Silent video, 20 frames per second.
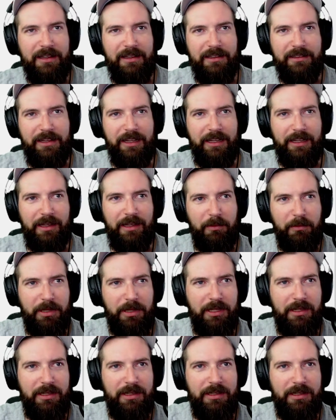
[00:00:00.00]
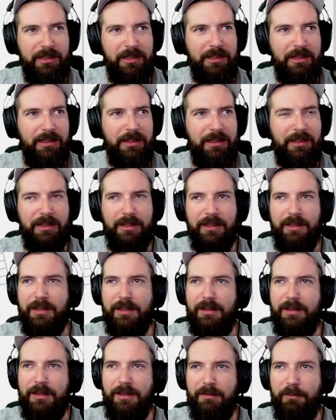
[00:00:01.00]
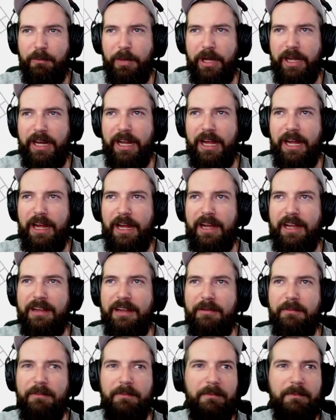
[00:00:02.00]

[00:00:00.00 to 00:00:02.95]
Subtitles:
Game. But